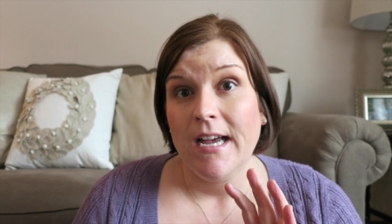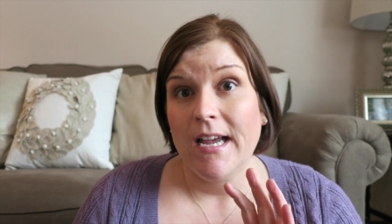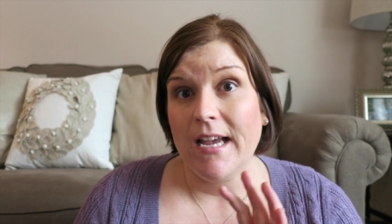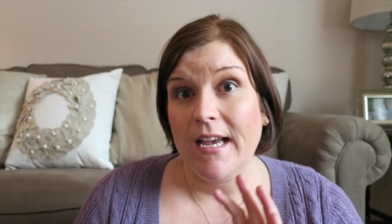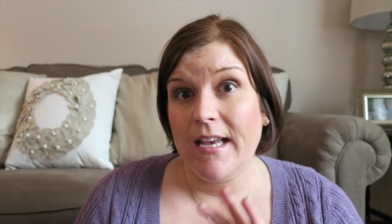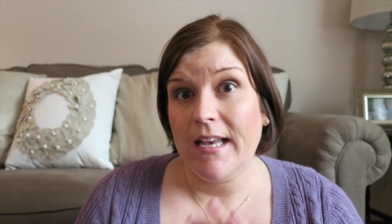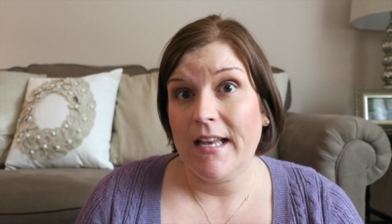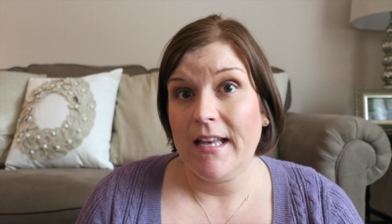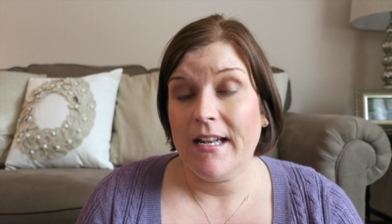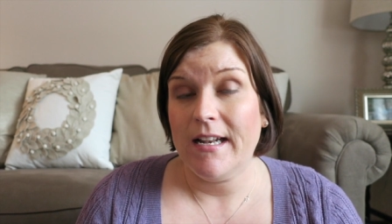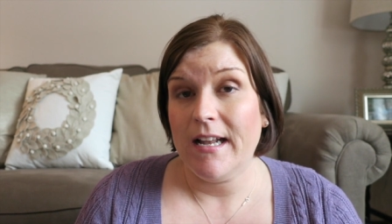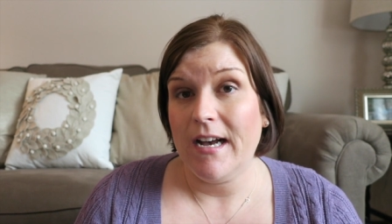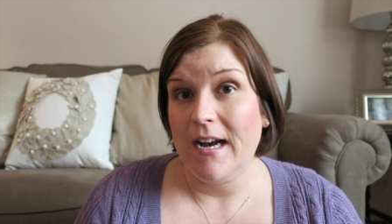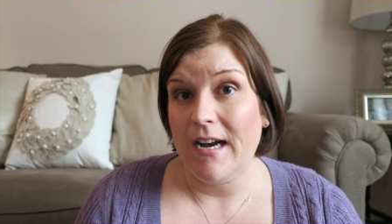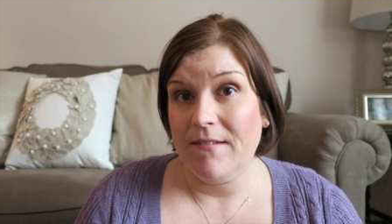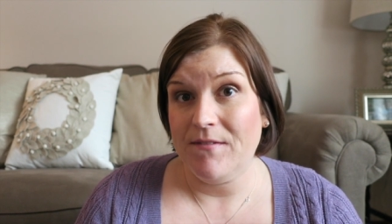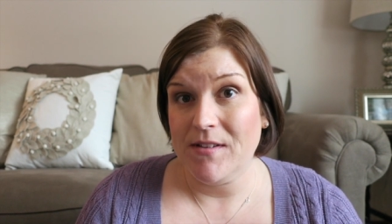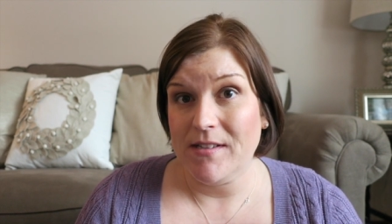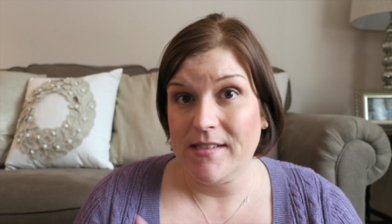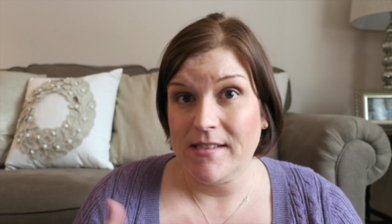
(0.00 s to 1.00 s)
And
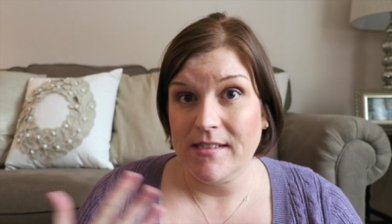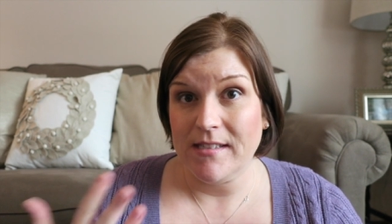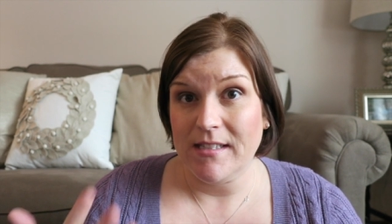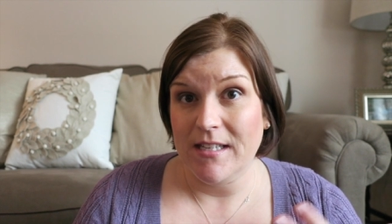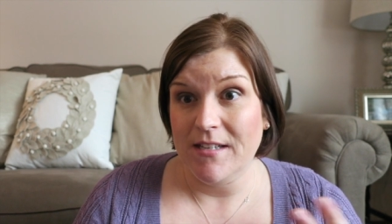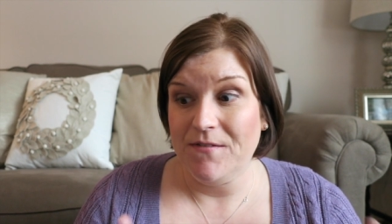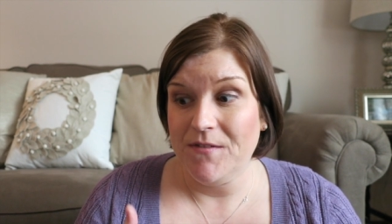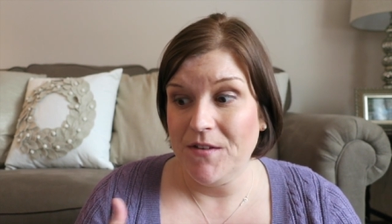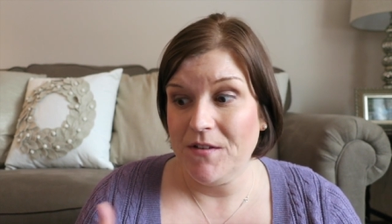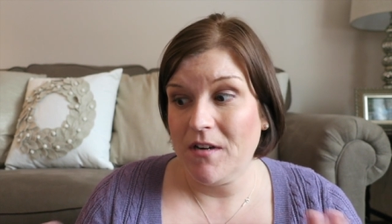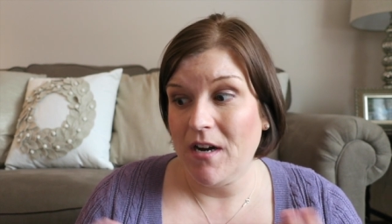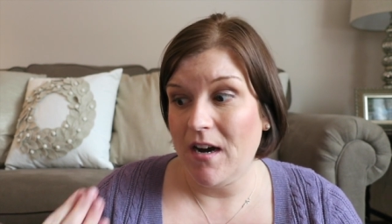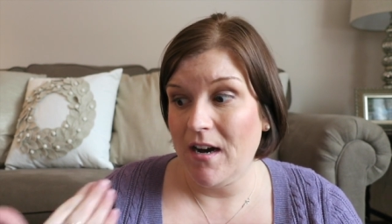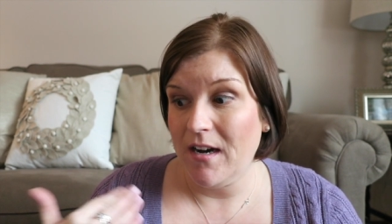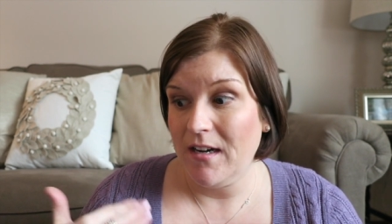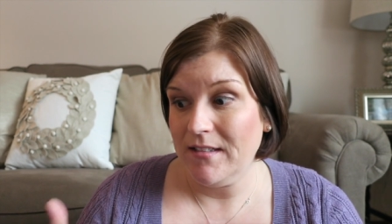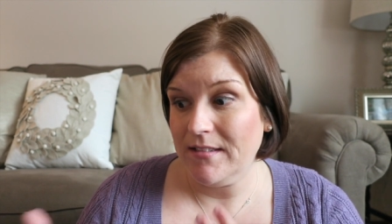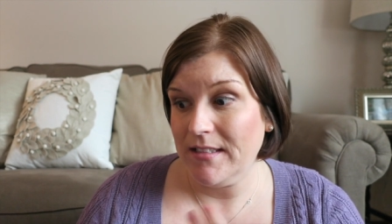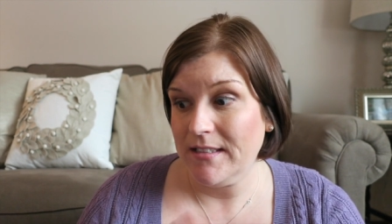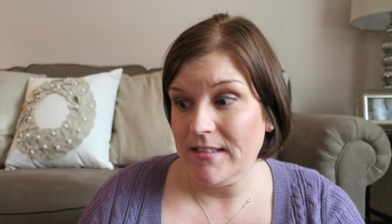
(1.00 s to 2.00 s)
obviously if you
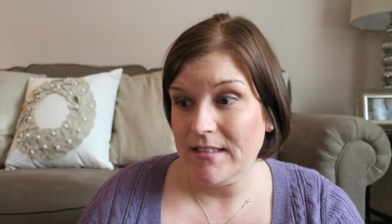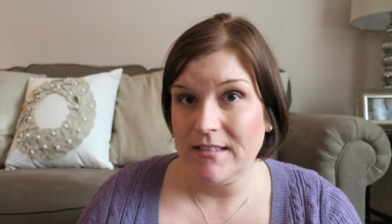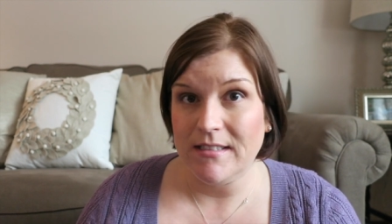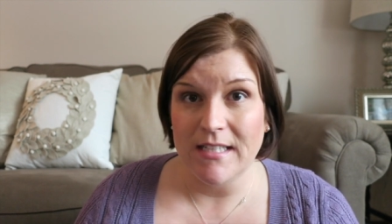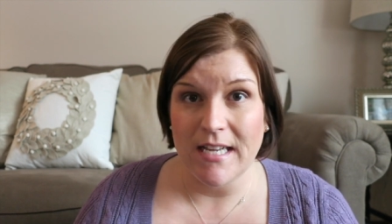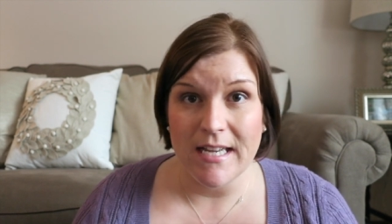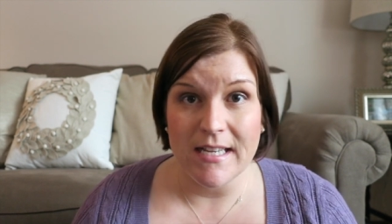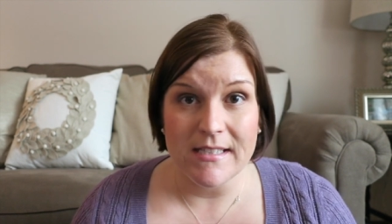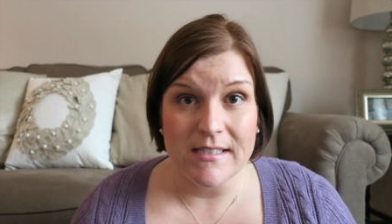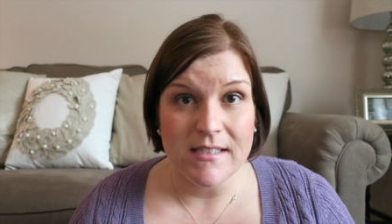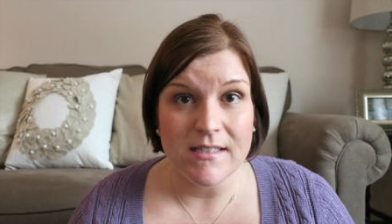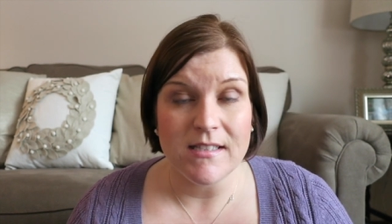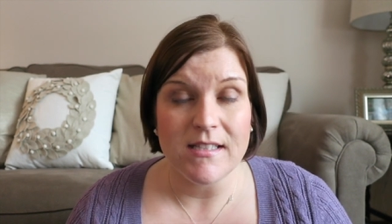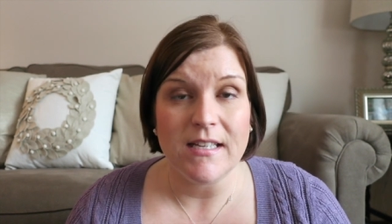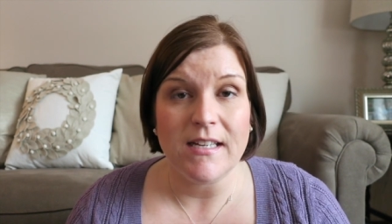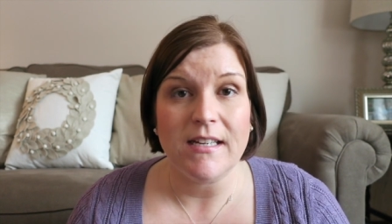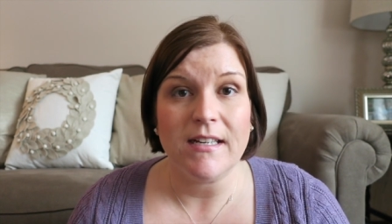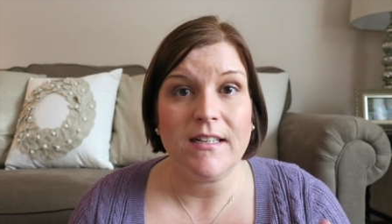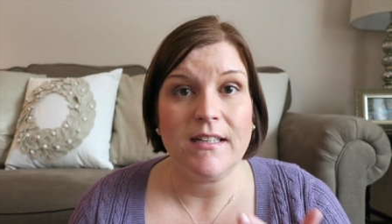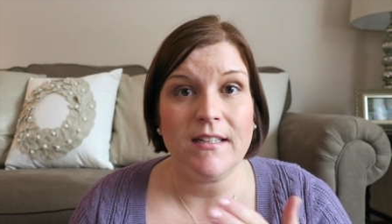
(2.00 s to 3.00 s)
caught like the days in
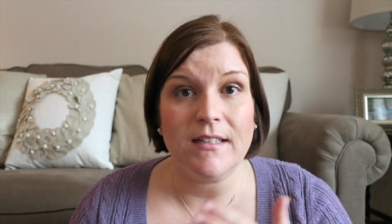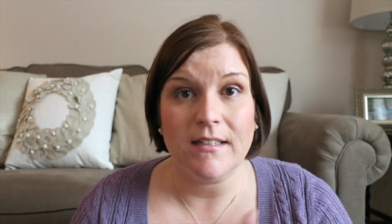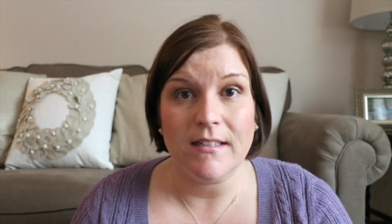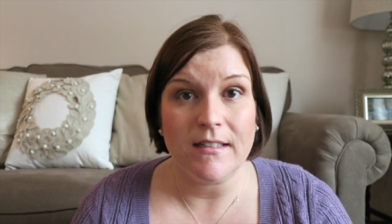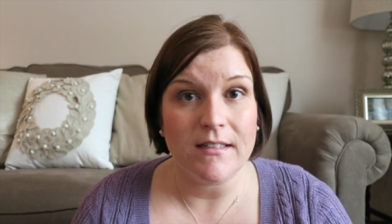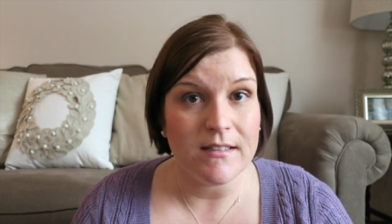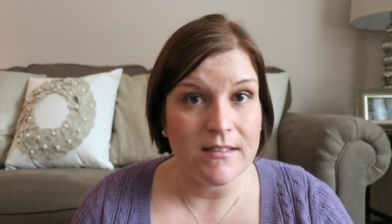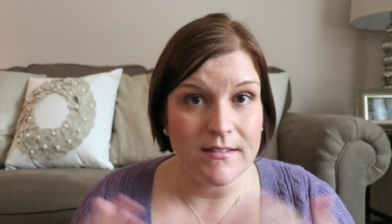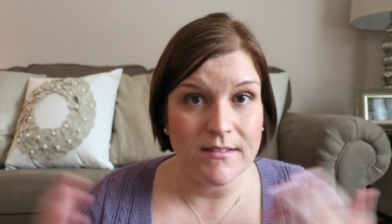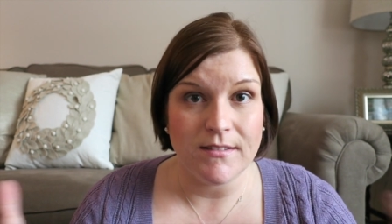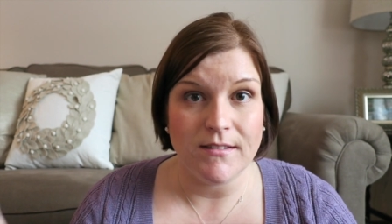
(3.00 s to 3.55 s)
there,